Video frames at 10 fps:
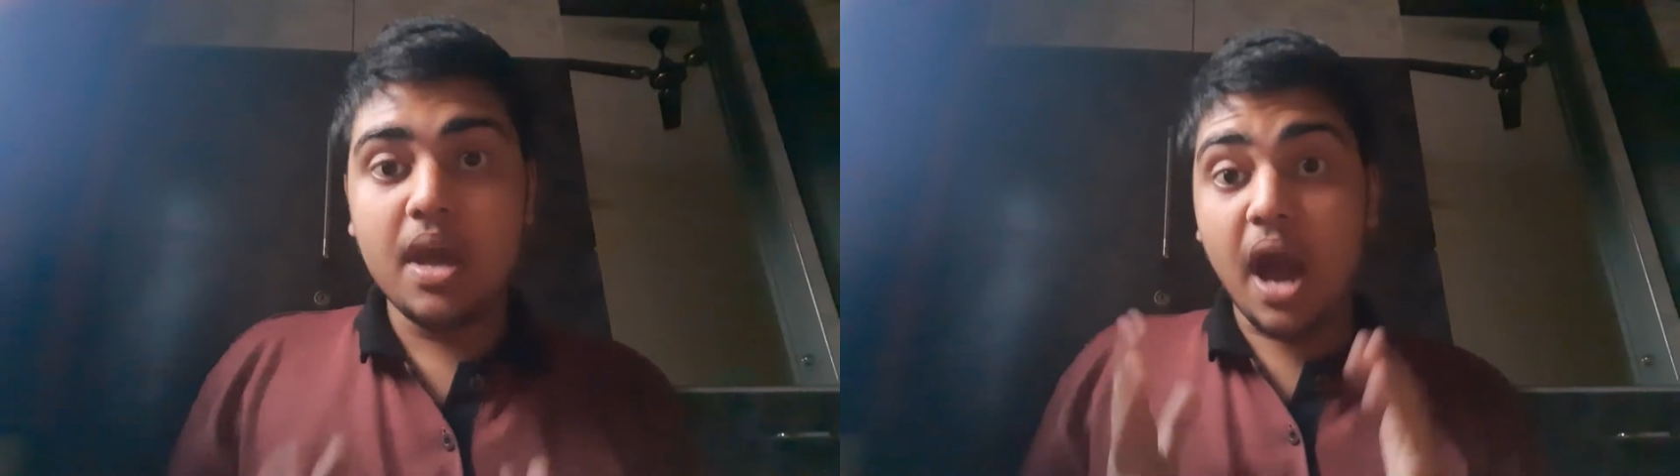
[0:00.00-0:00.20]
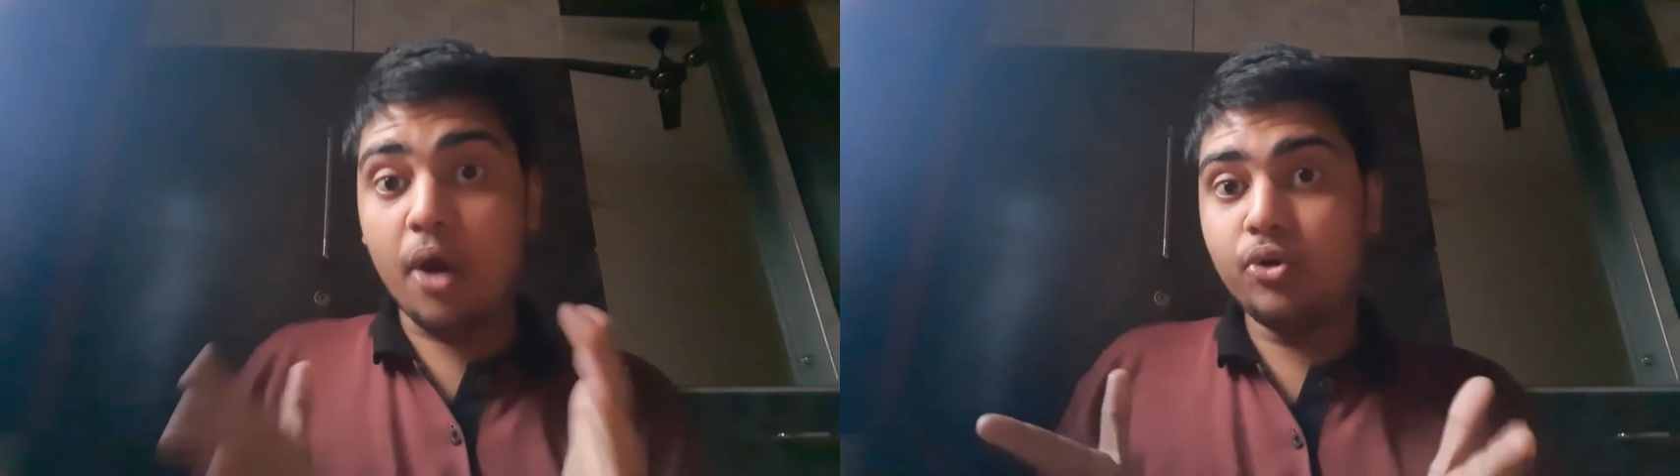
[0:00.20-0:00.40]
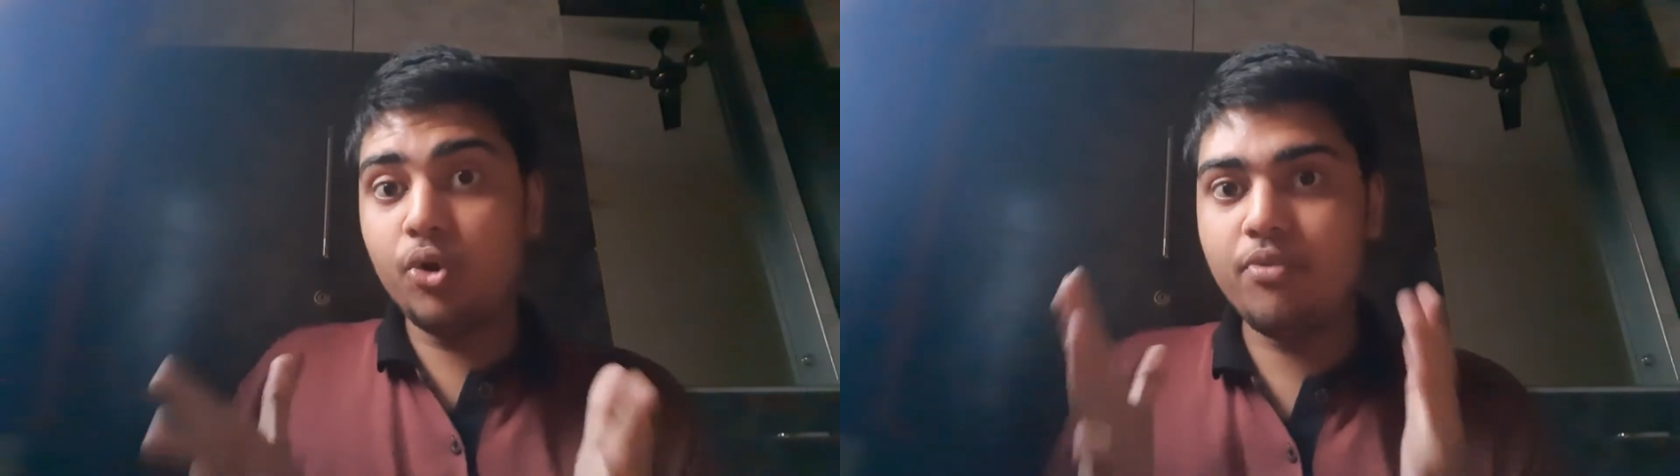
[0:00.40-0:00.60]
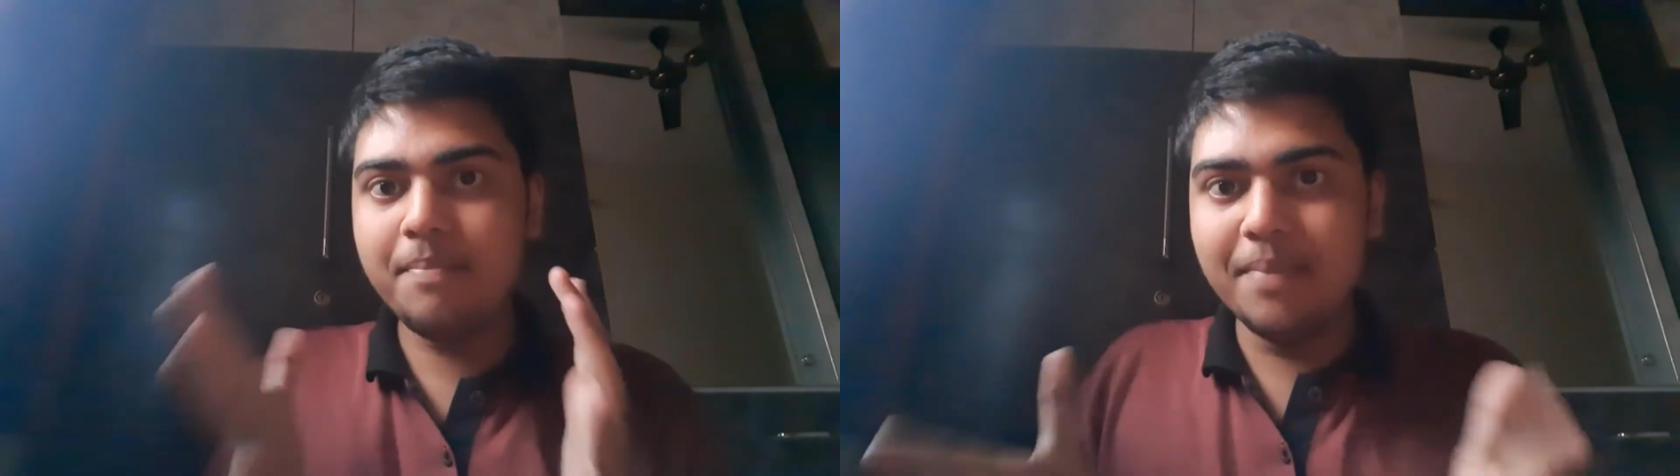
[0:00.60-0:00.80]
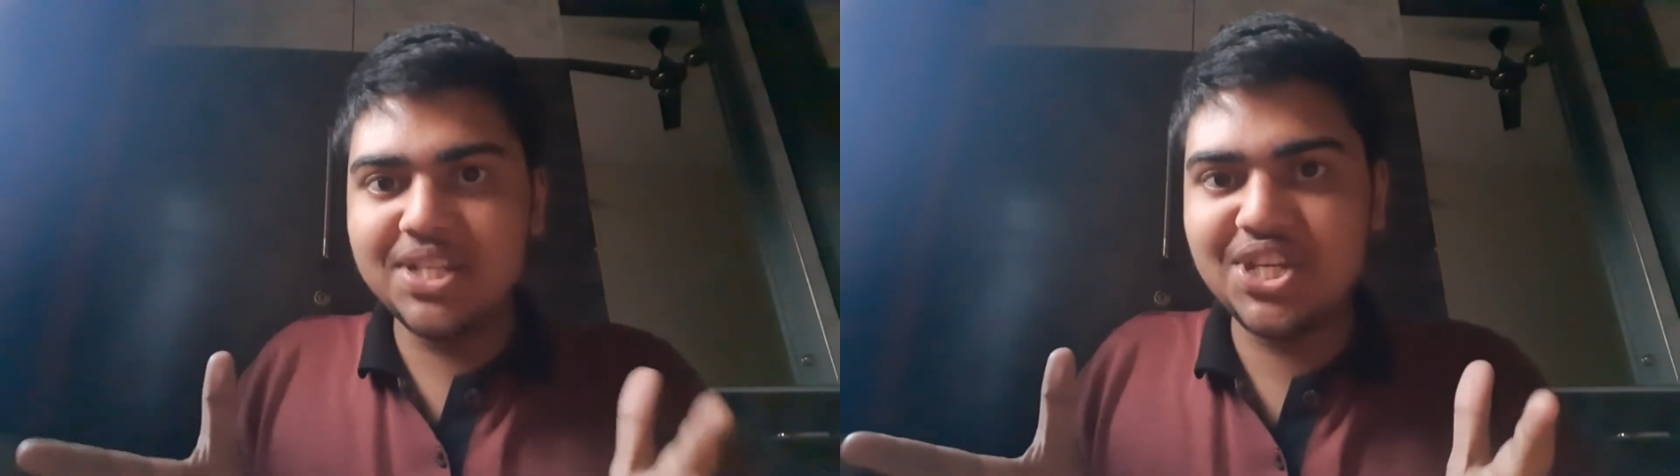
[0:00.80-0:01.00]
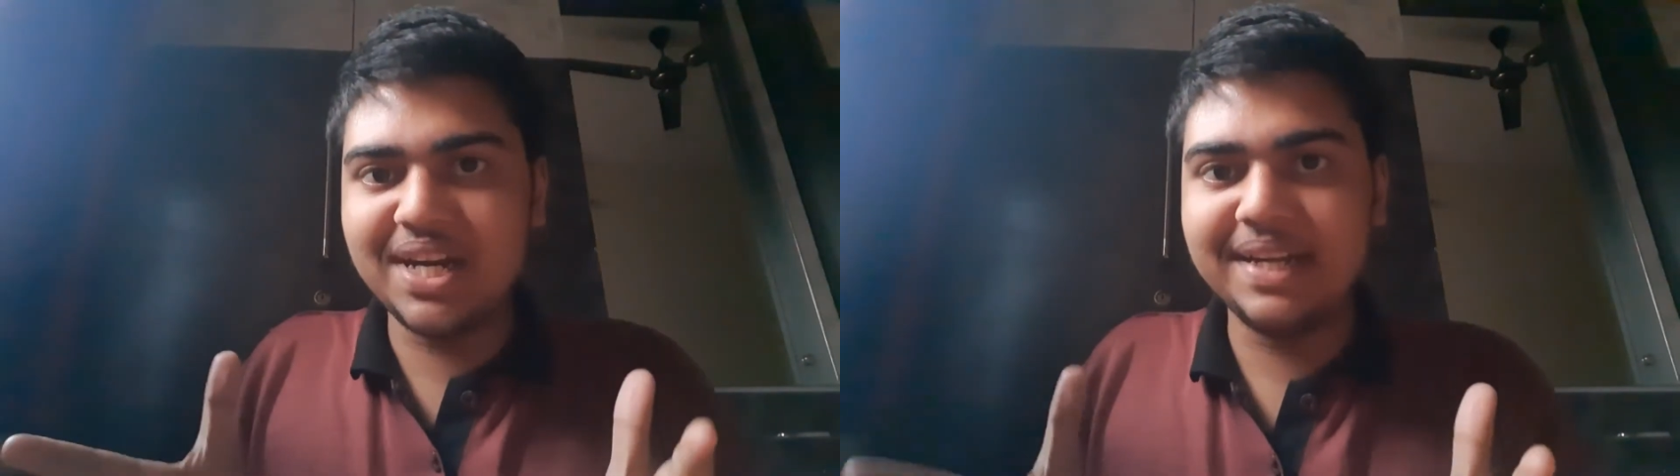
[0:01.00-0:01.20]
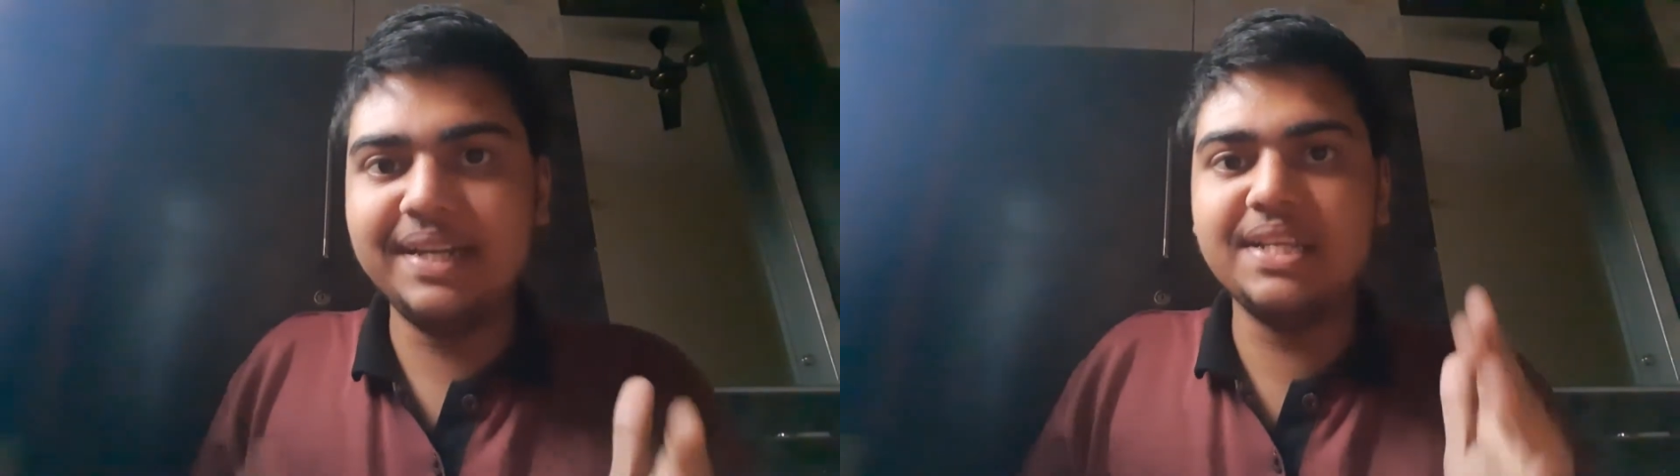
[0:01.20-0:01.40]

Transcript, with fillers: How do we measure